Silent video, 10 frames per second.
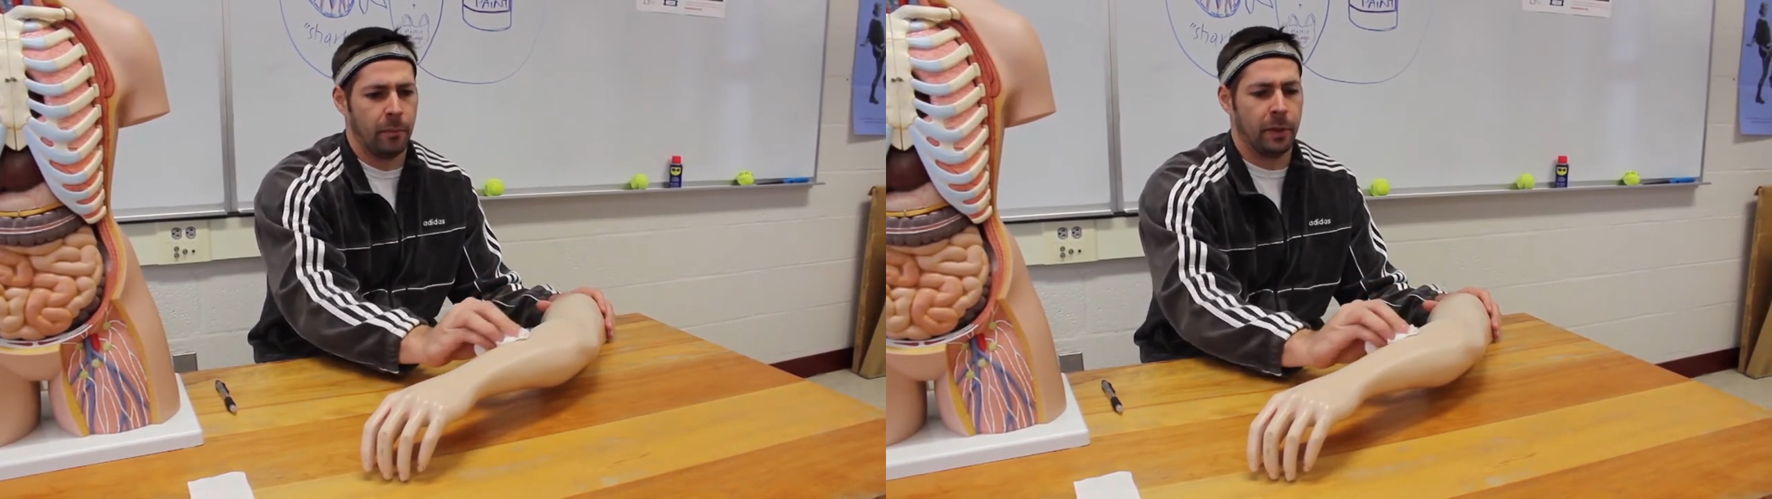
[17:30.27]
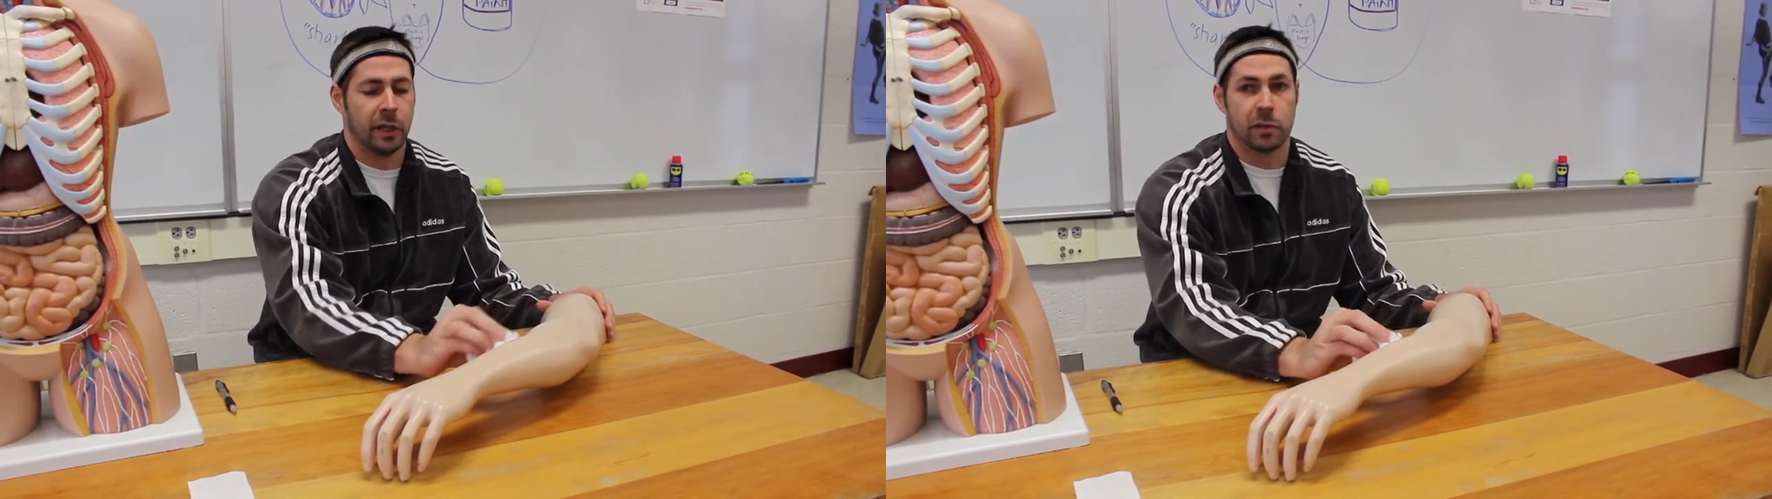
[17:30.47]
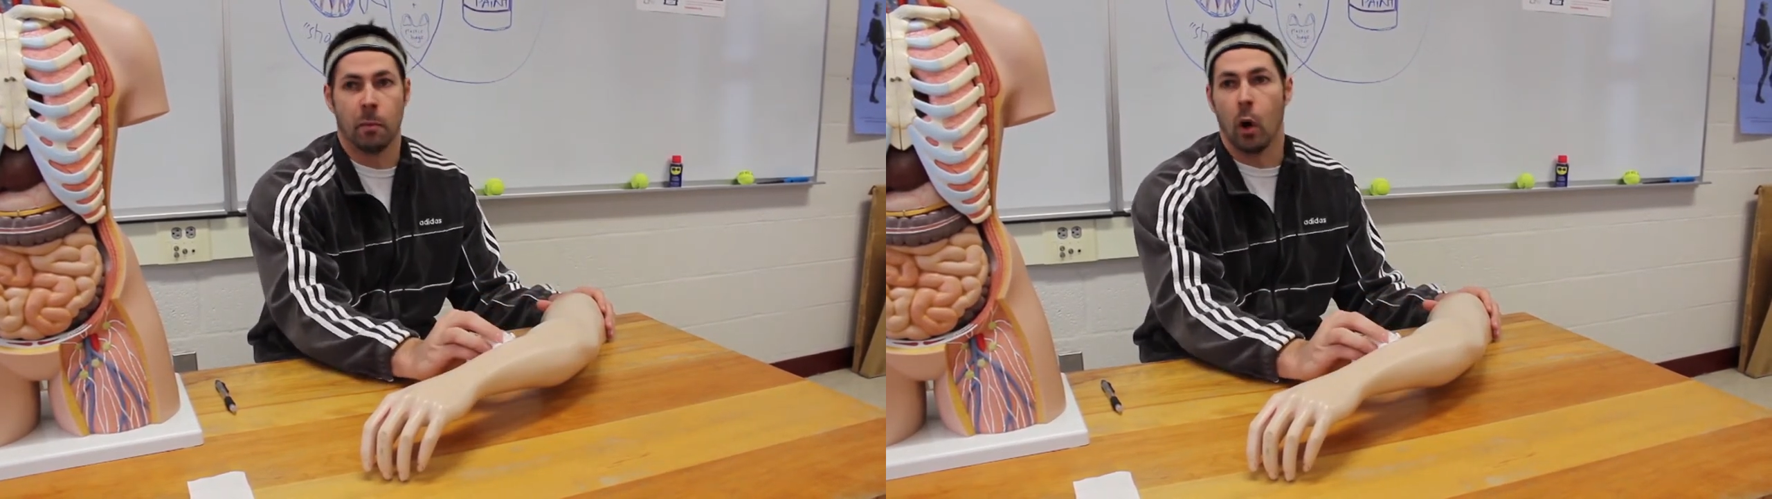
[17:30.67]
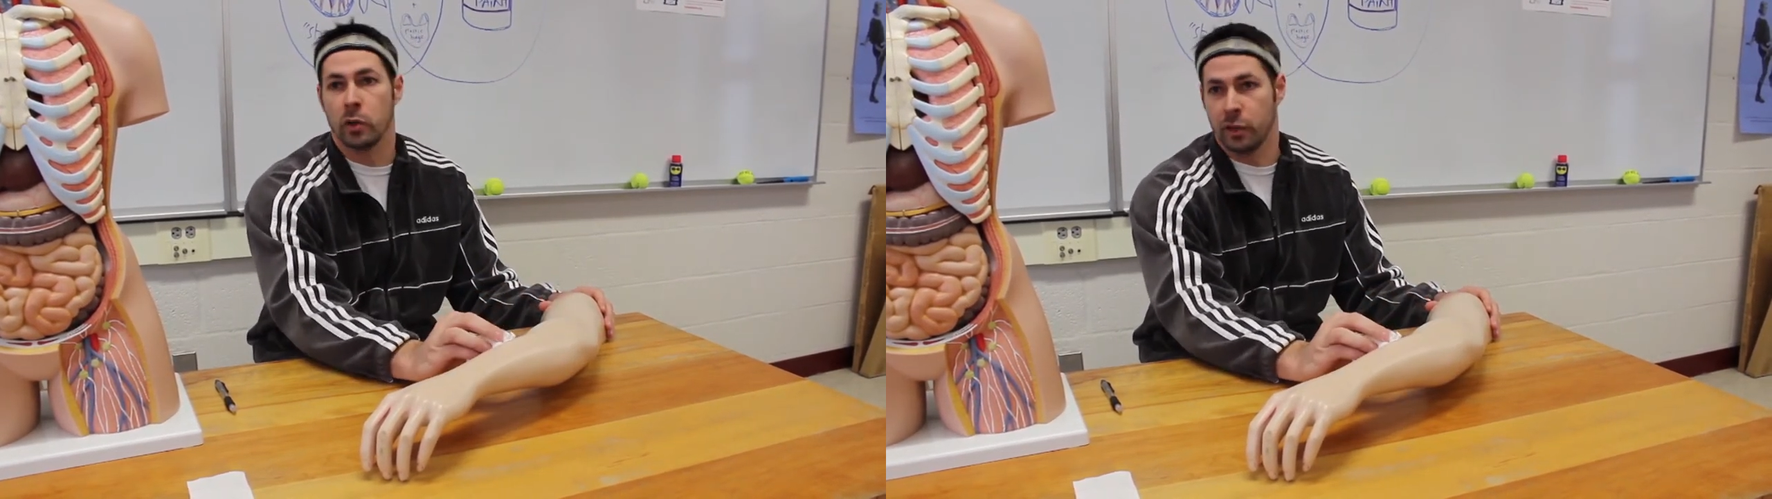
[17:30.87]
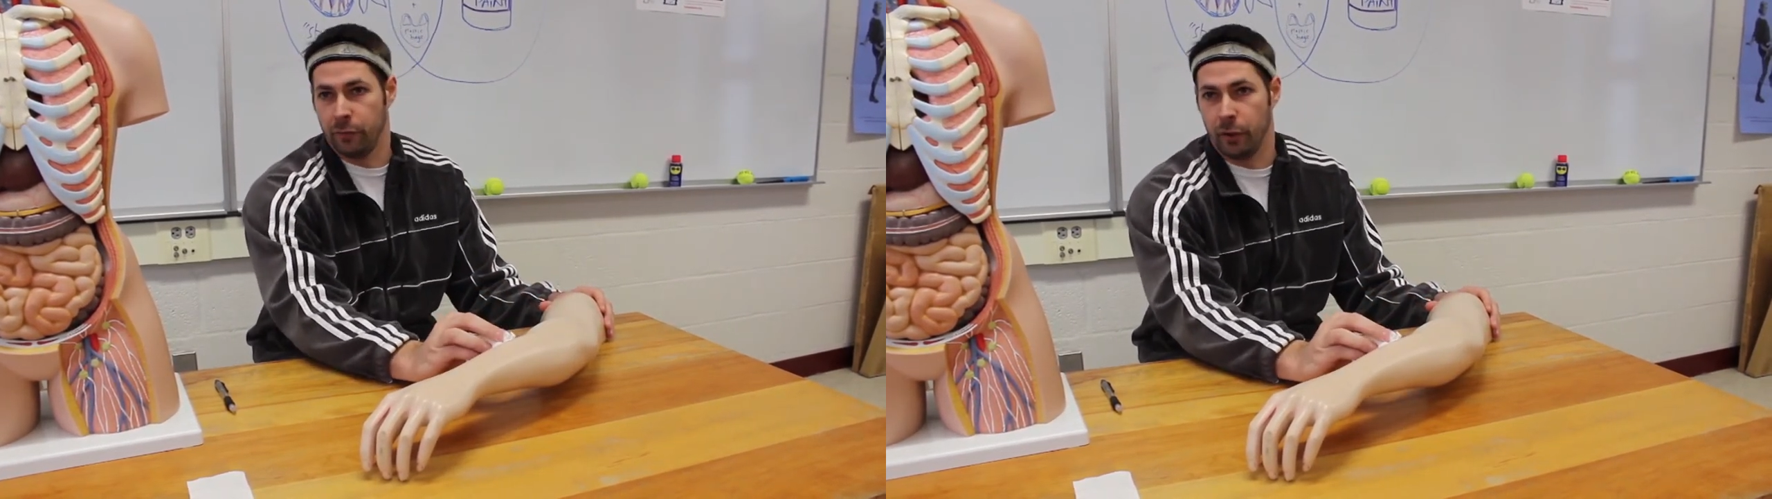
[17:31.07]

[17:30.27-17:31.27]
because most of